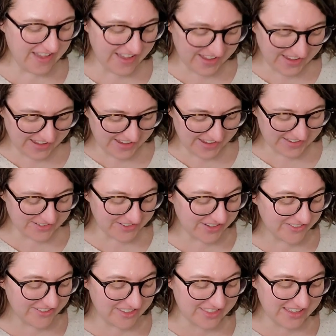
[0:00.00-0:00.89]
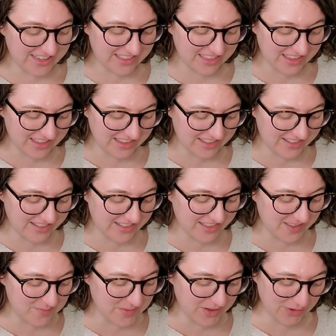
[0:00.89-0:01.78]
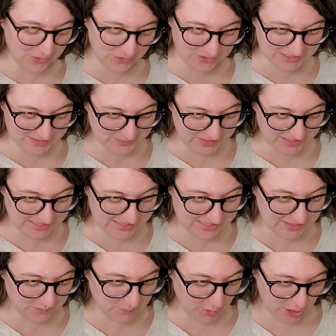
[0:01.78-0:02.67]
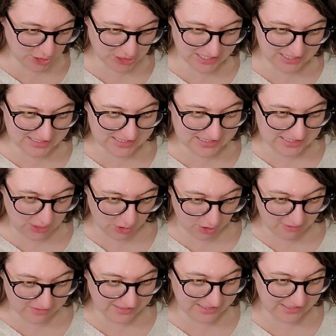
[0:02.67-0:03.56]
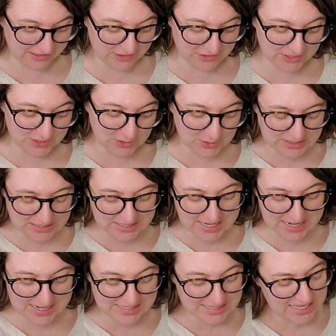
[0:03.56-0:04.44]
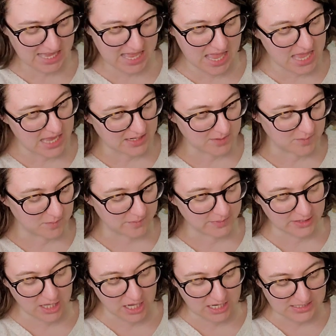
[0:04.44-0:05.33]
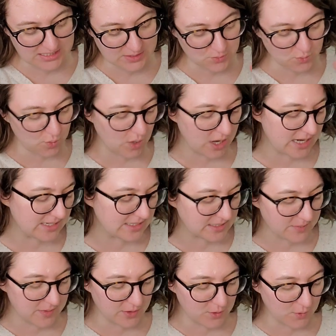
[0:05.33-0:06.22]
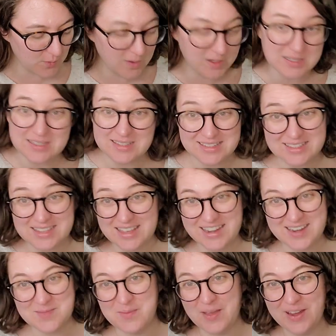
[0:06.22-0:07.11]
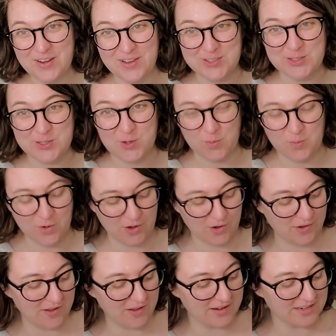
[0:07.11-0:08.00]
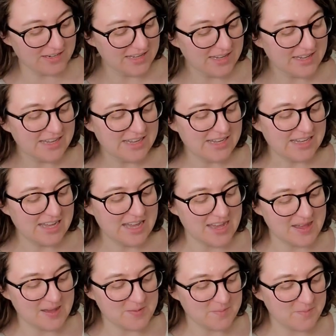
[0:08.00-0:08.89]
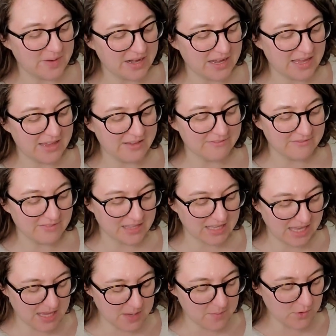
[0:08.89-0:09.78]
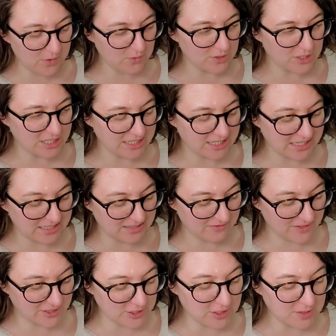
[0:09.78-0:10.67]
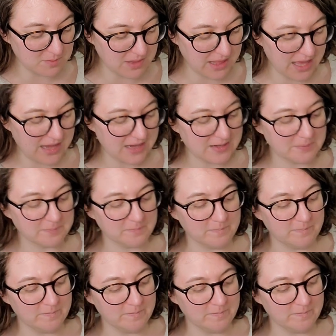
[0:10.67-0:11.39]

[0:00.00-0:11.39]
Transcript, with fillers: Uh, I don't even think that that my Christmas project is on here. So it's like 10 plus random other ones that I might also work on. Um, but I have The Gamer, which I'd like to finish the black.